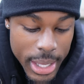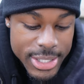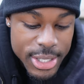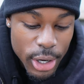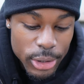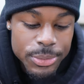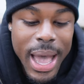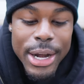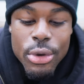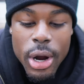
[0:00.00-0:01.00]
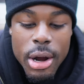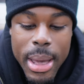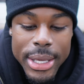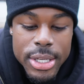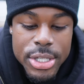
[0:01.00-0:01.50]
and so how do you earn
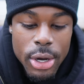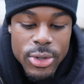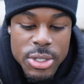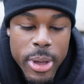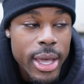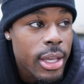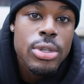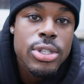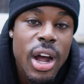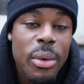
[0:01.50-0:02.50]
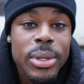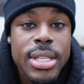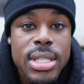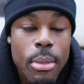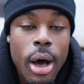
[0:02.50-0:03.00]
back your self-respect start with the
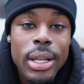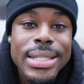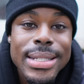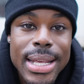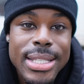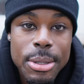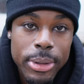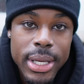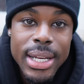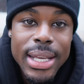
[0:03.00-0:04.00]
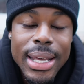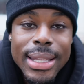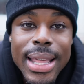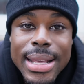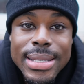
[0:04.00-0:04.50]
smallest discipline
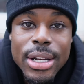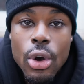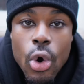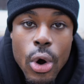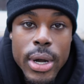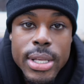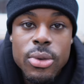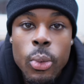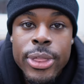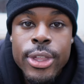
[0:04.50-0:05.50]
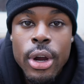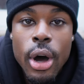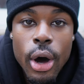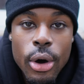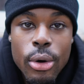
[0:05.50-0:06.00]
that is in accordance with your
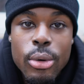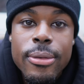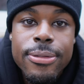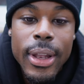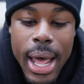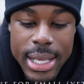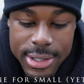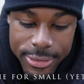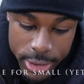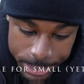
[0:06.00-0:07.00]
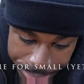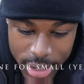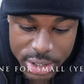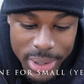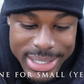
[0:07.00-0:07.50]
own philosophy
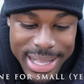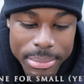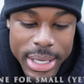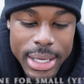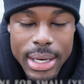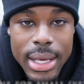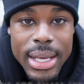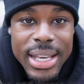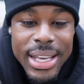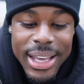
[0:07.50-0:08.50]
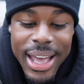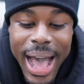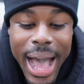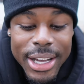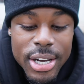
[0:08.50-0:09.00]
so what does that mean
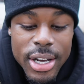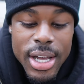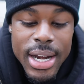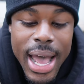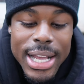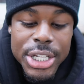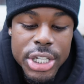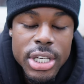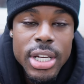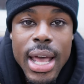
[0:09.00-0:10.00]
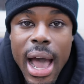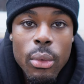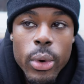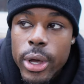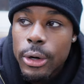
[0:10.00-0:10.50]
i could i should i
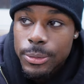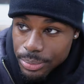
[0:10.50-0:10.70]
will